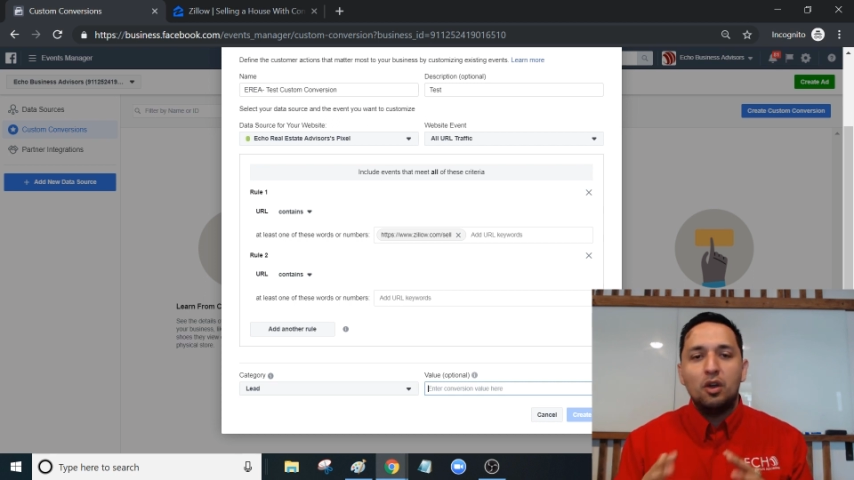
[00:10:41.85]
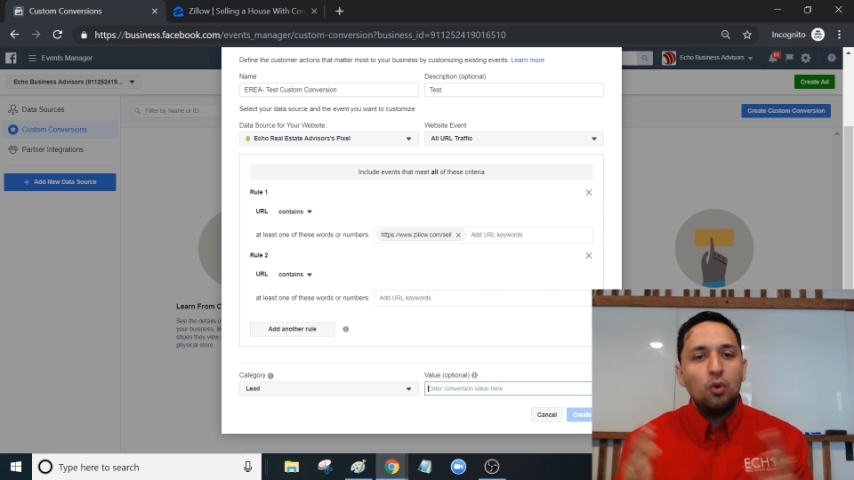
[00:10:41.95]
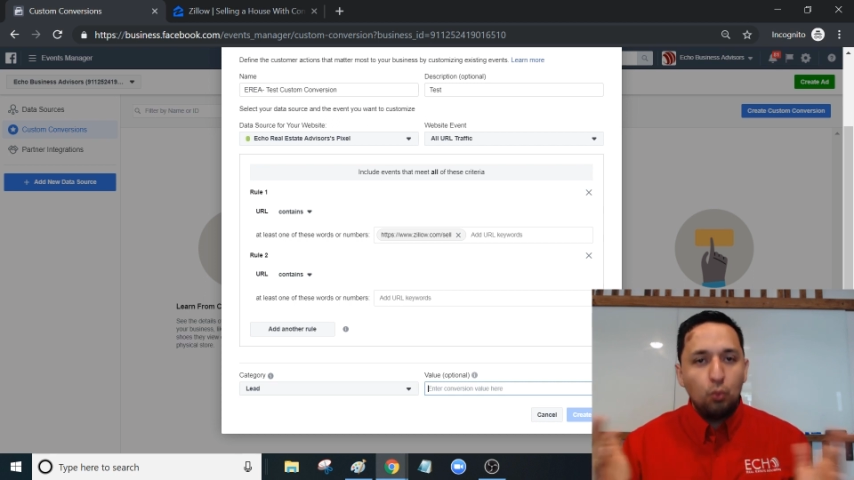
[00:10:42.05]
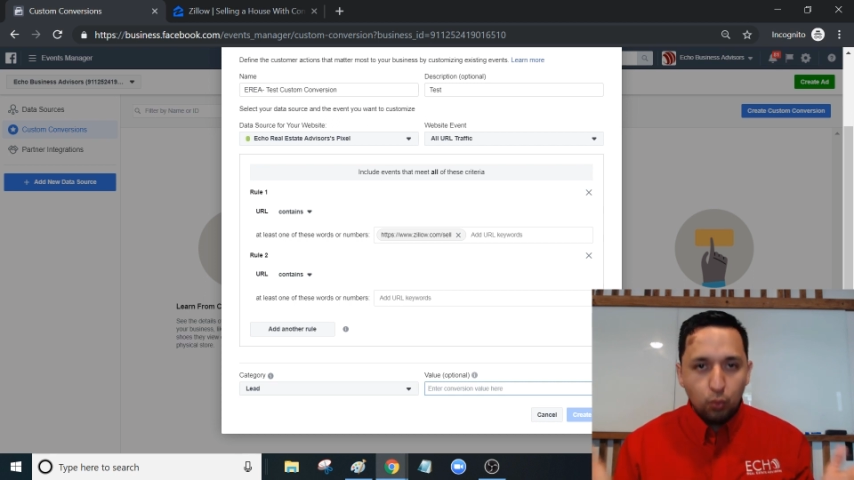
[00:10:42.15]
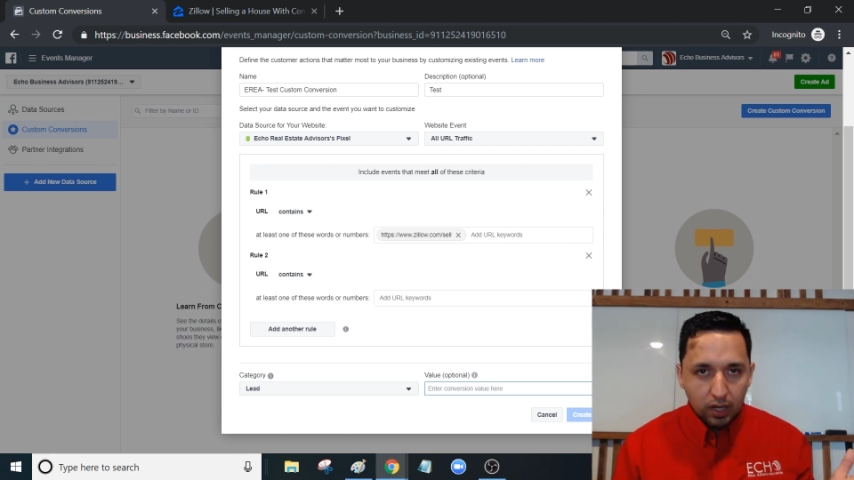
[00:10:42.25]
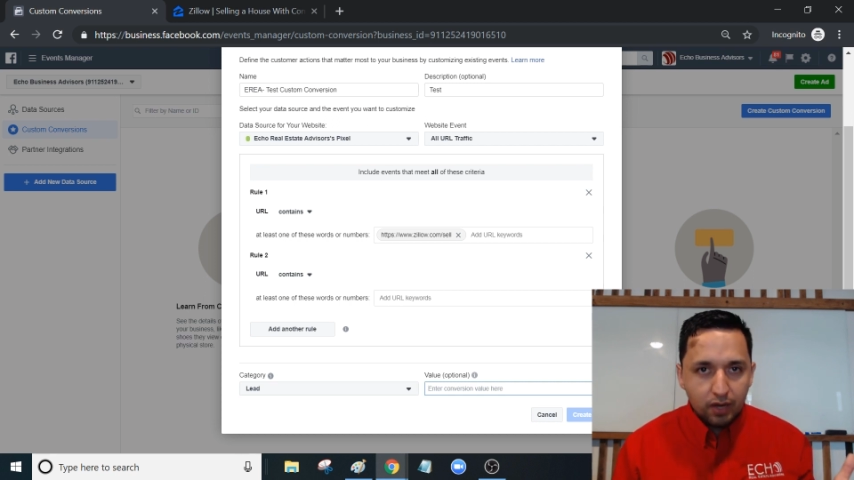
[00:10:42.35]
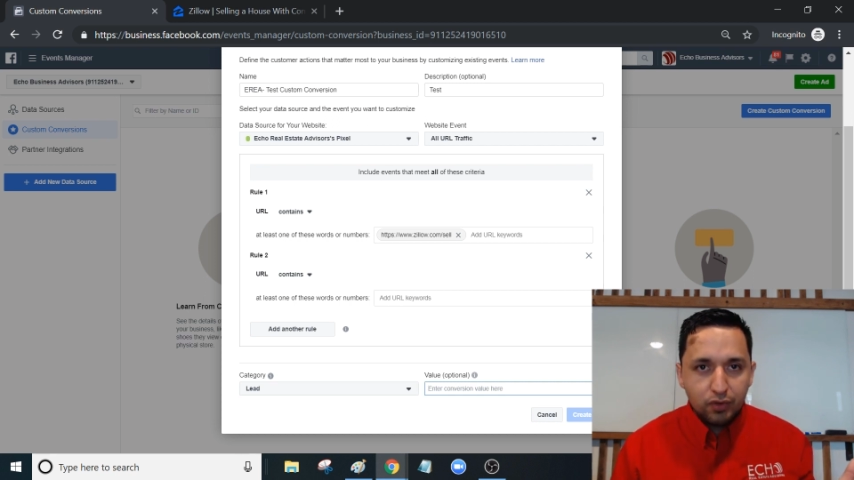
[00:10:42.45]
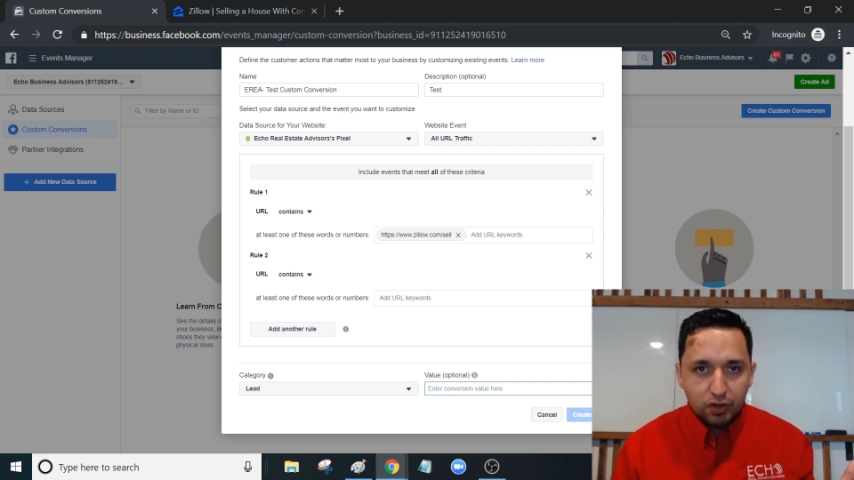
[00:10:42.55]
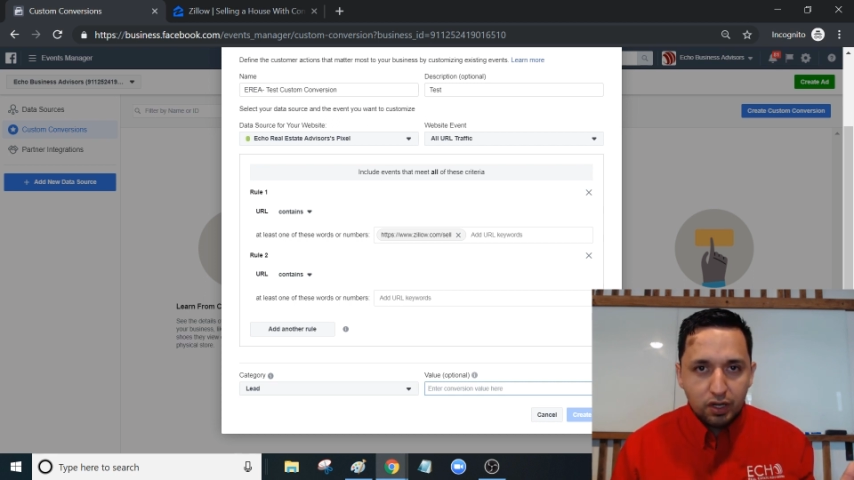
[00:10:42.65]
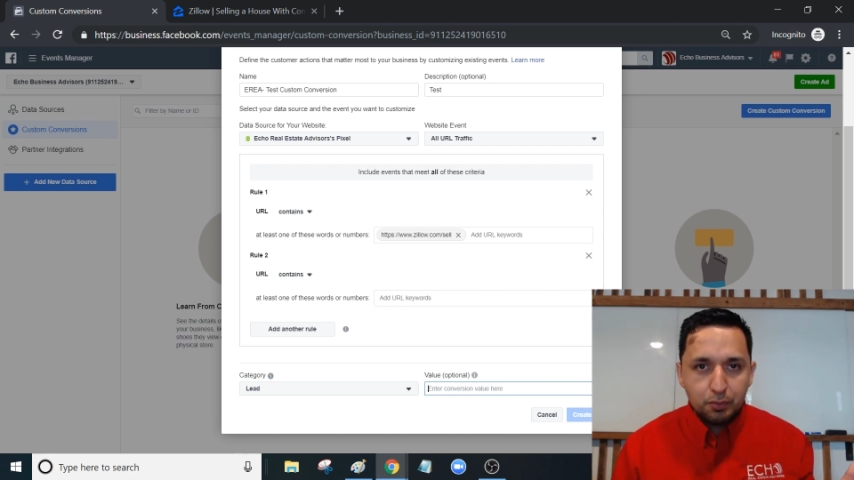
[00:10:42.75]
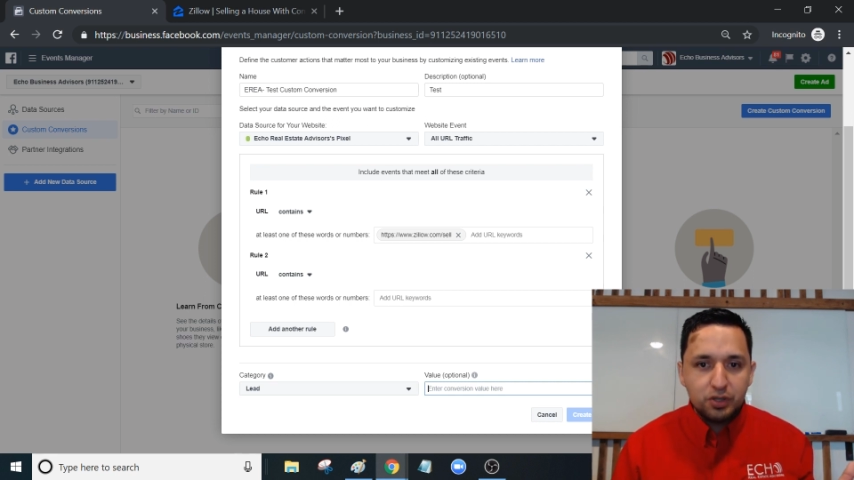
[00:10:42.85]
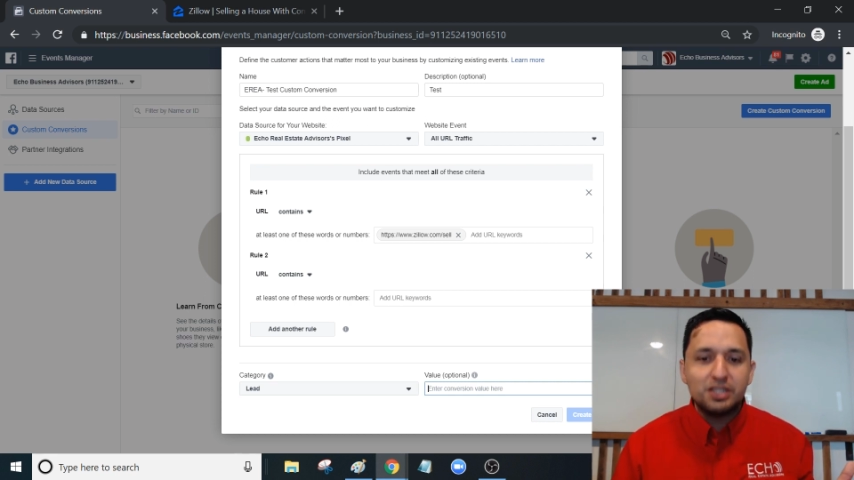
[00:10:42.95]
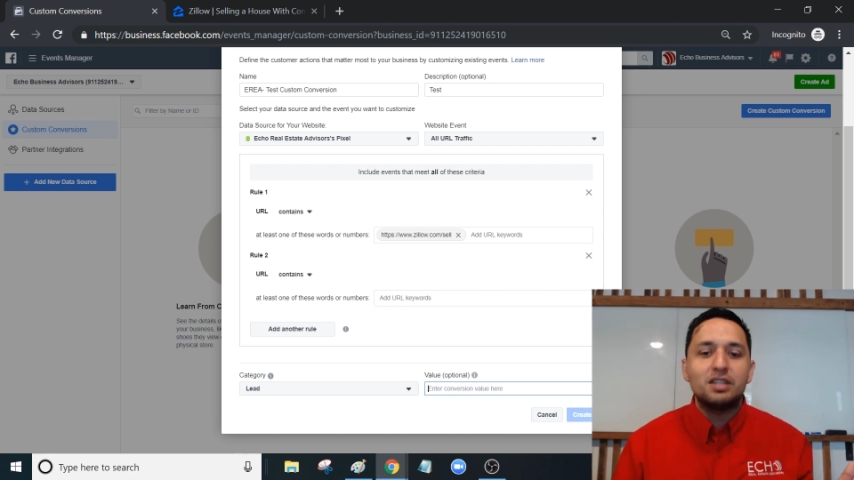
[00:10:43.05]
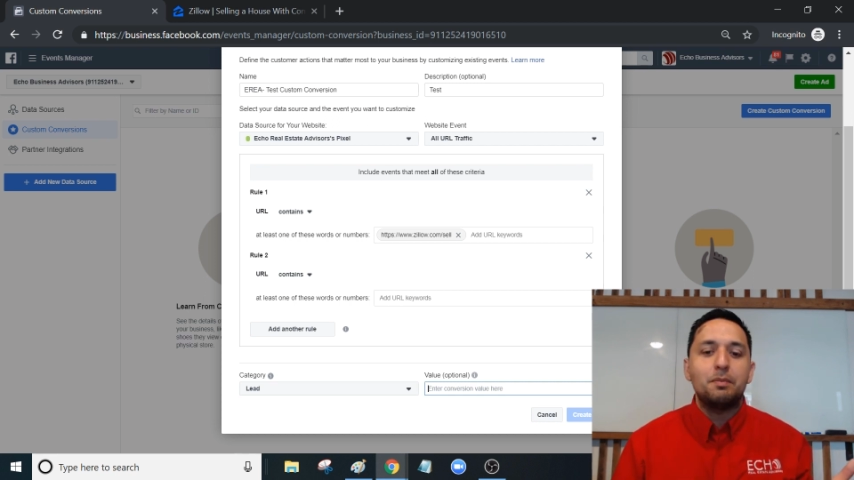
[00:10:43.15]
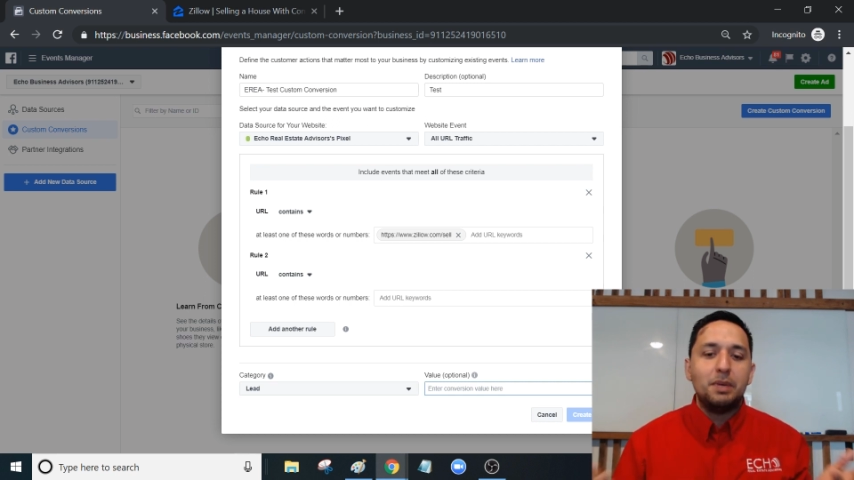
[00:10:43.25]
Whatever your numbers
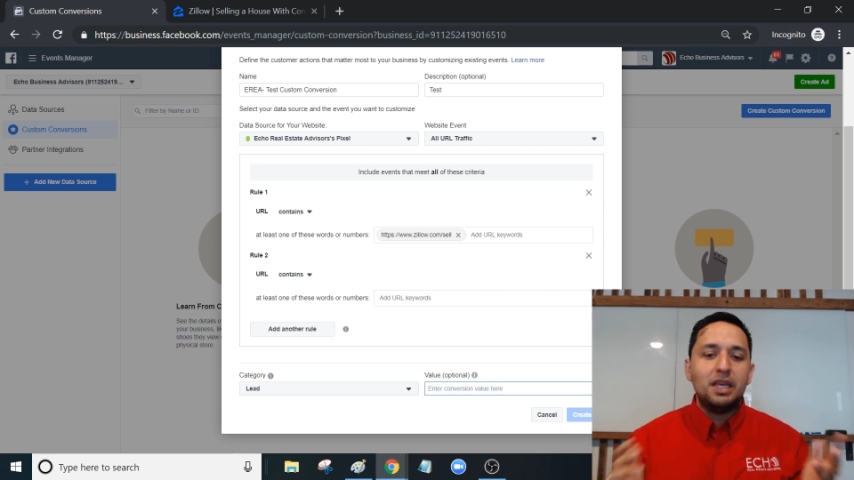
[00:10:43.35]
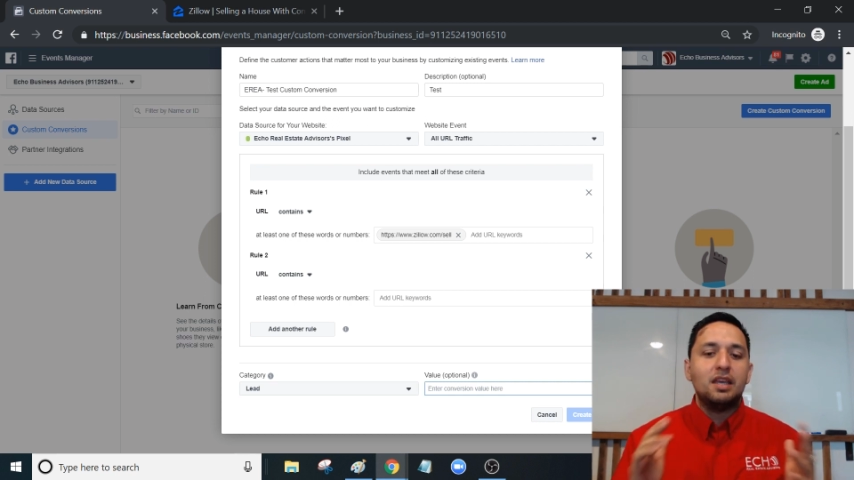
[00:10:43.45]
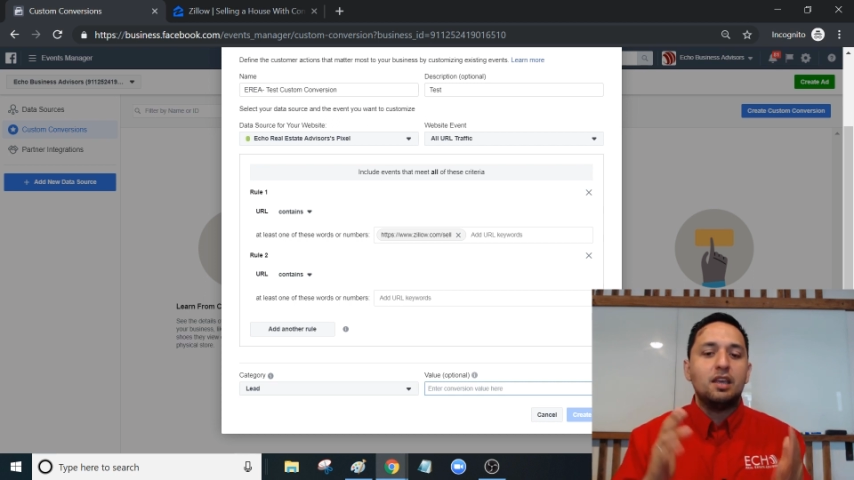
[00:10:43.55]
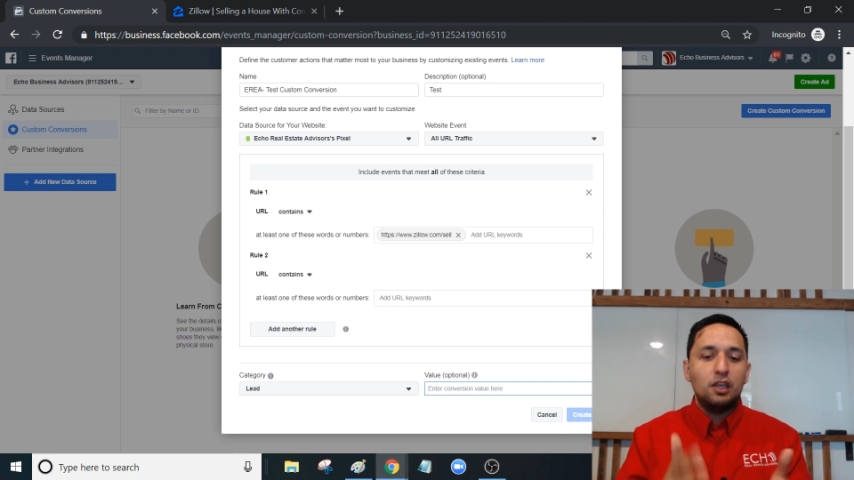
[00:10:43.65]
end up being,